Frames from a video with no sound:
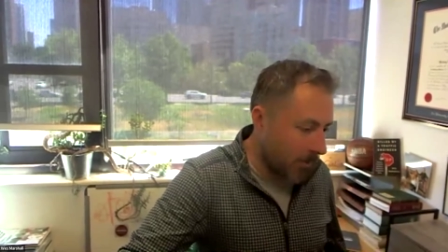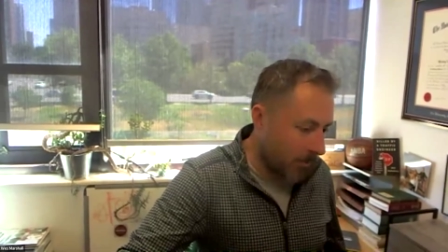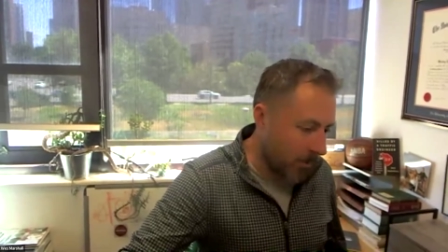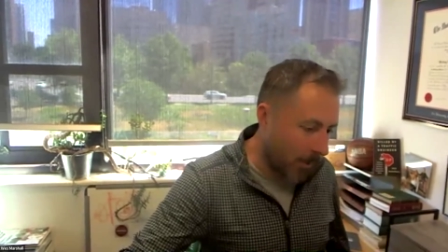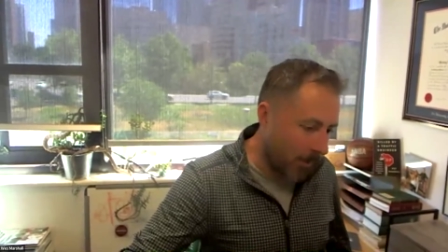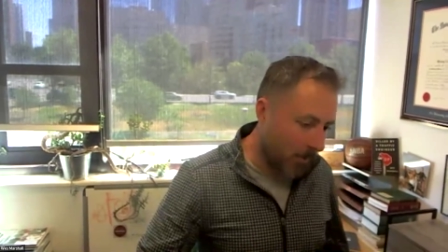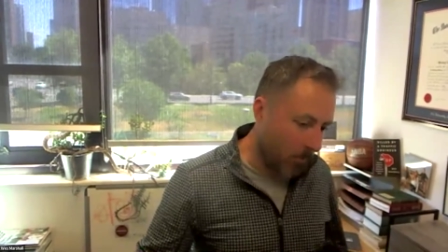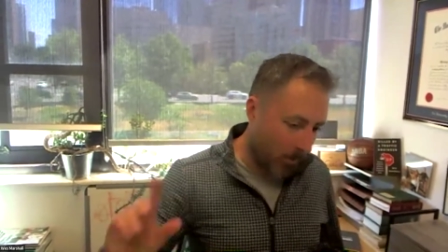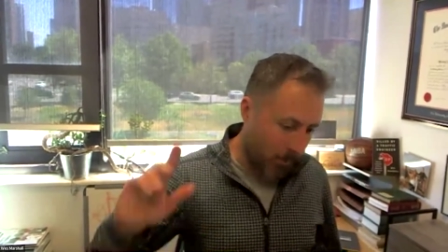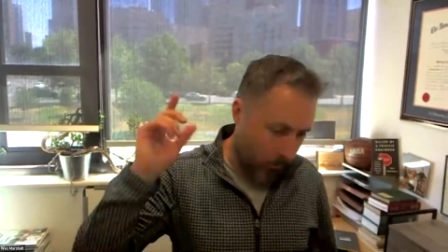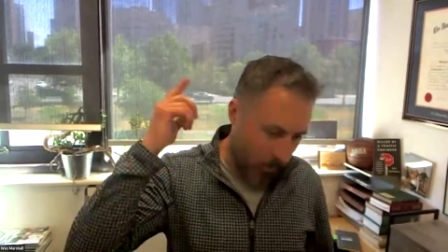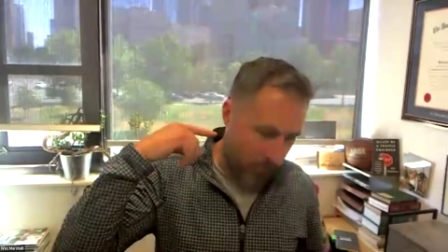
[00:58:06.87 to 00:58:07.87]
I was talking to one
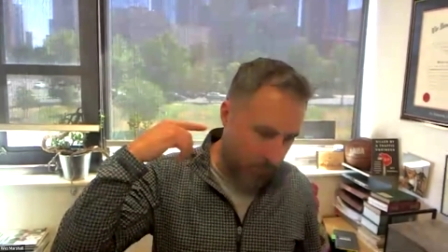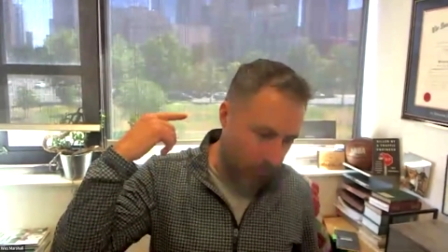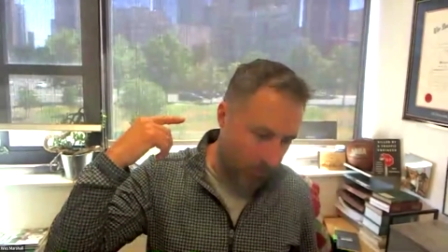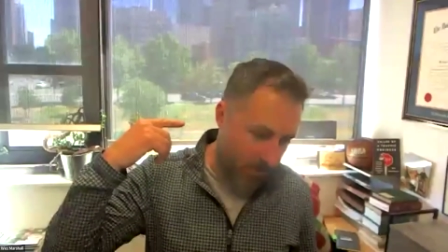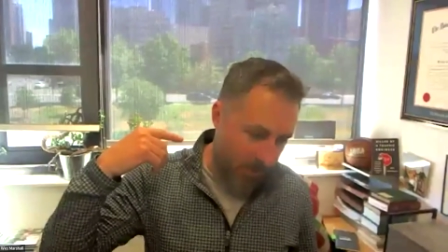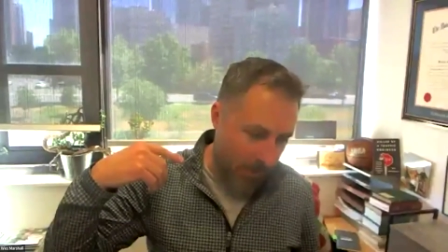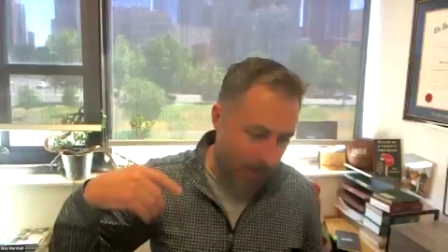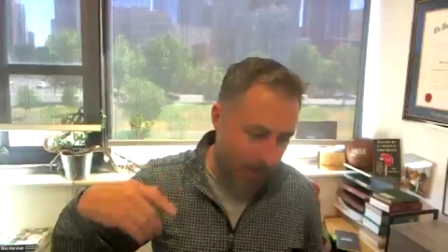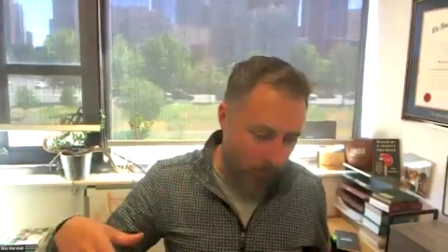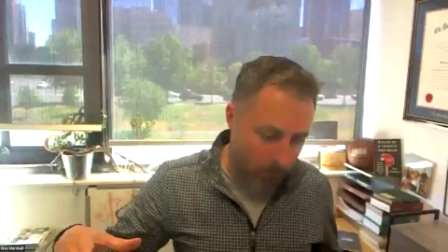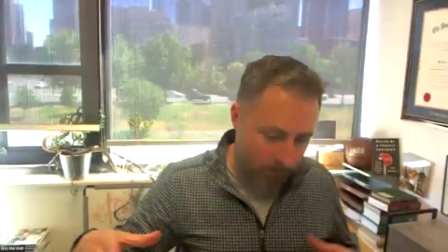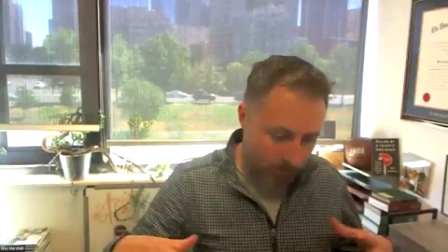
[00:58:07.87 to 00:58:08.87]
that works for Tool Design,
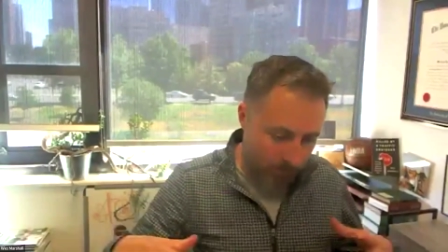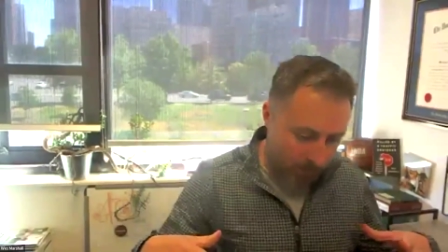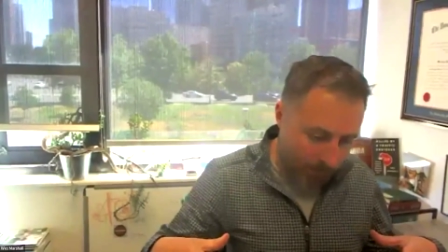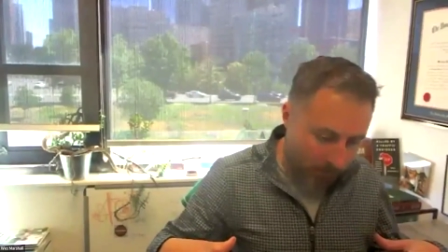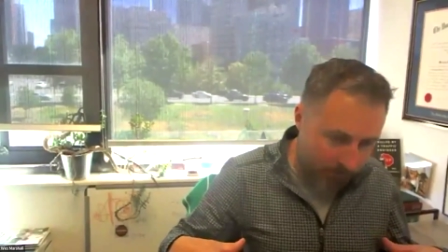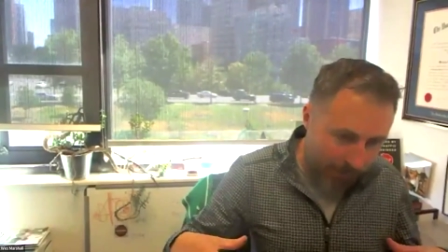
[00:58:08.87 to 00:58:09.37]
and